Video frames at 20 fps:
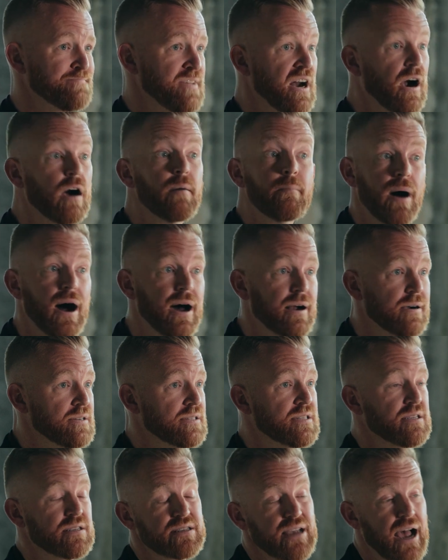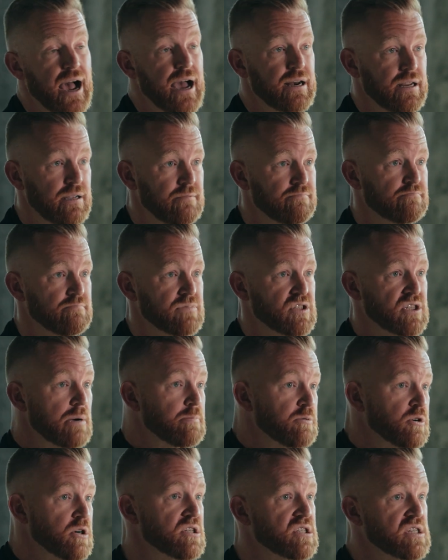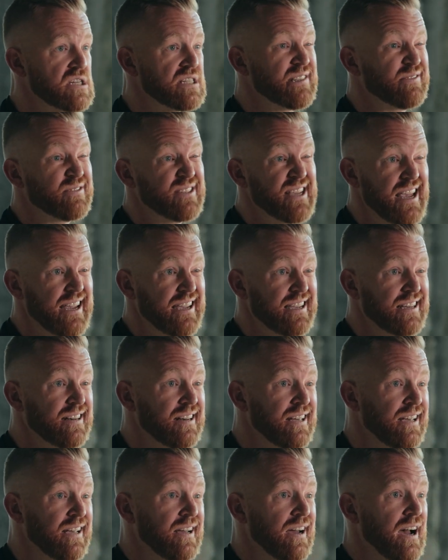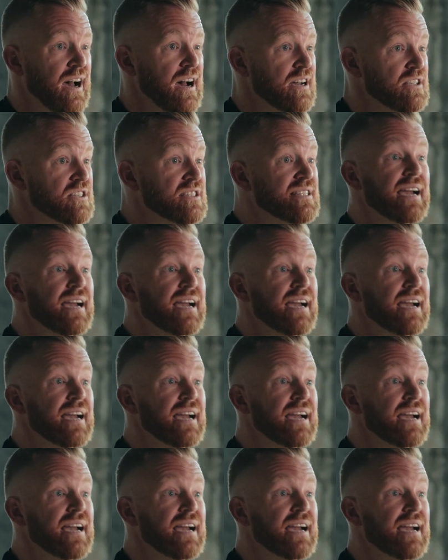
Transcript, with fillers: In our modern society, some Christians have taken uh,